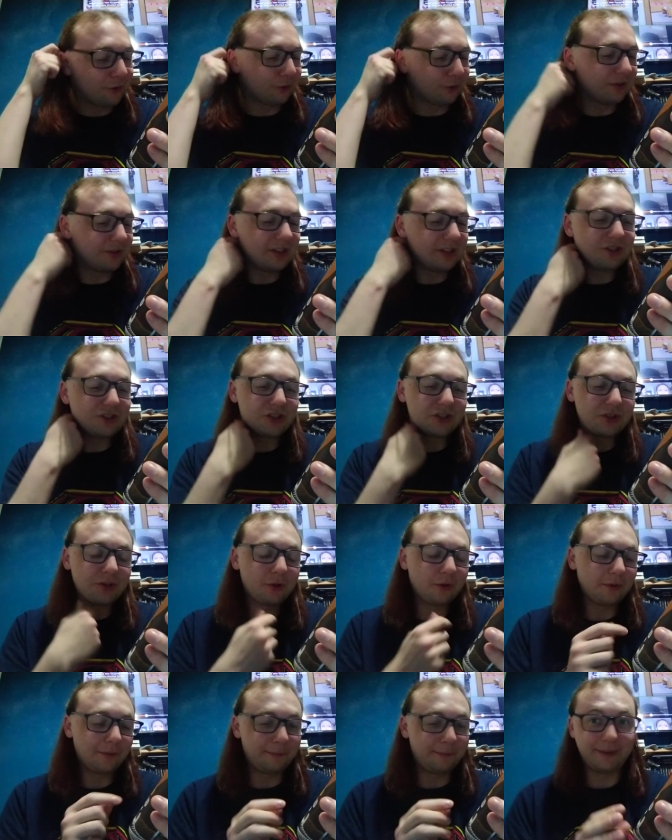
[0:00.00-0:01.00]

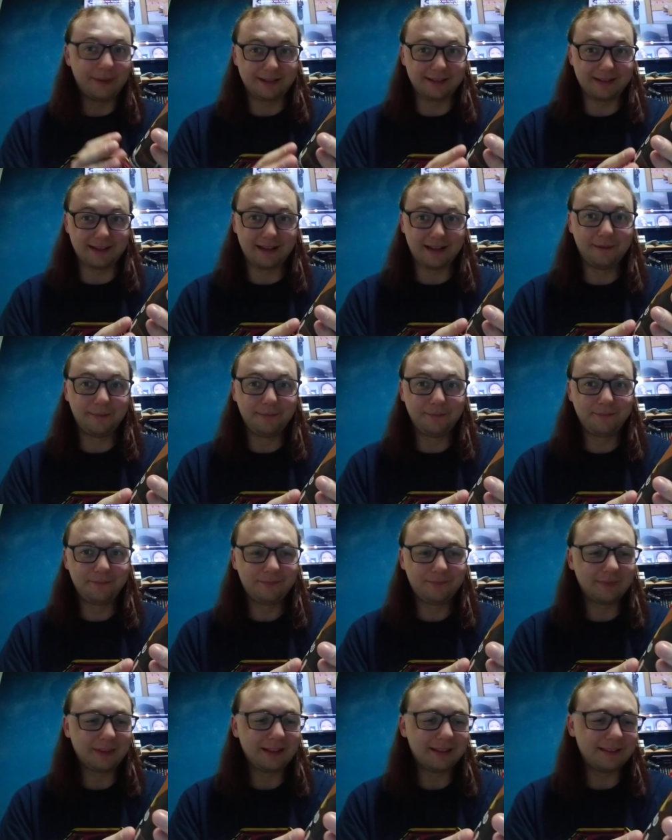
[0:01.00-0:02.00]
traditional bitter.
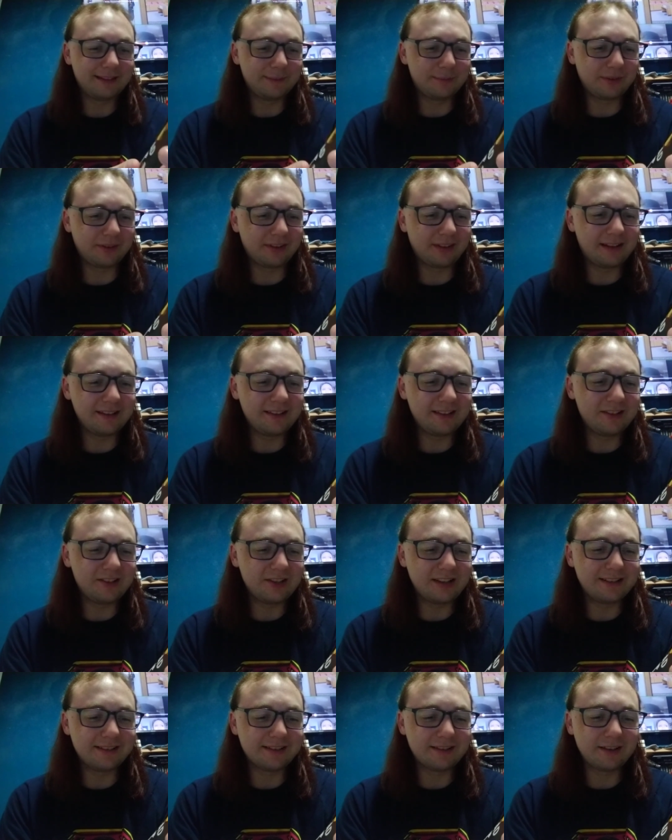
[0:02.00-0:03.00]
The percentage
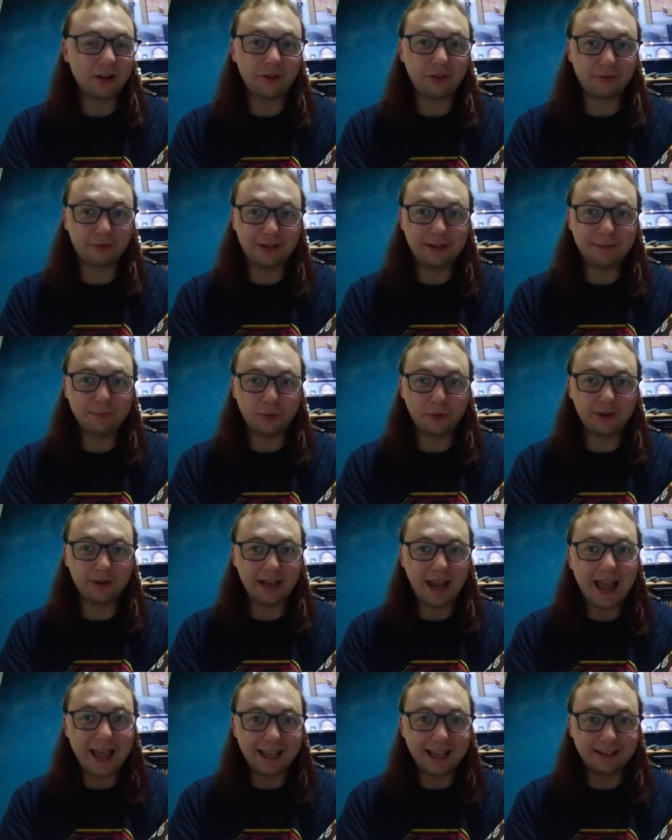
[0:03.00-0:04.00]
is
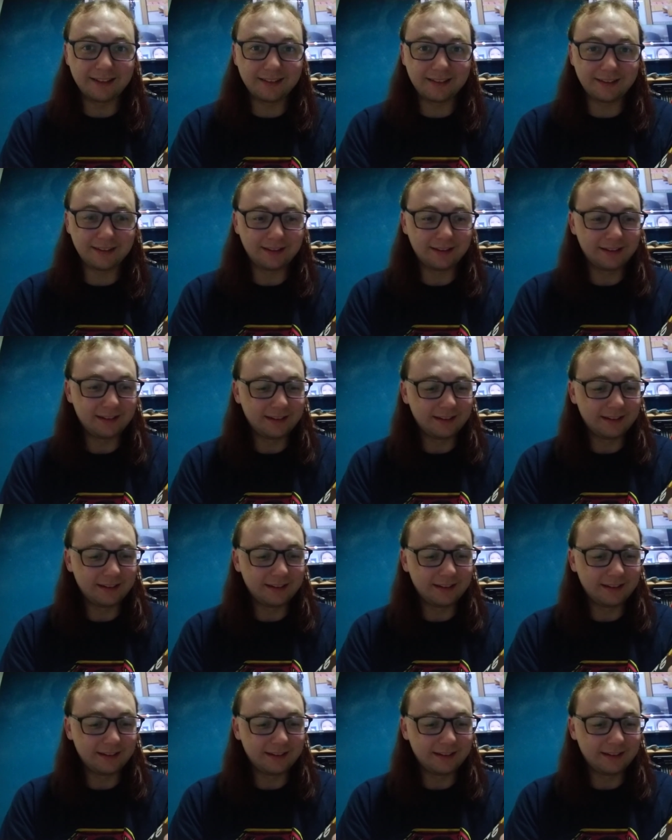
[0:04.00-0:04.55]
3.8.